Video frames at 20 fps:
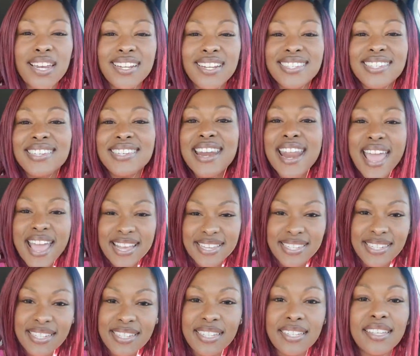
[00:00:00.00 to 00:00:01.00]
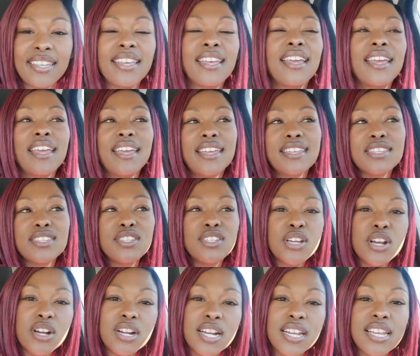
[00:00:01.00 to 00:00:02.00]
it's nasty, it's
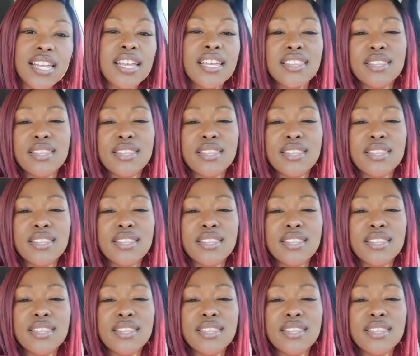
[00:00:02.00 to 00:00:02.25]
dirty.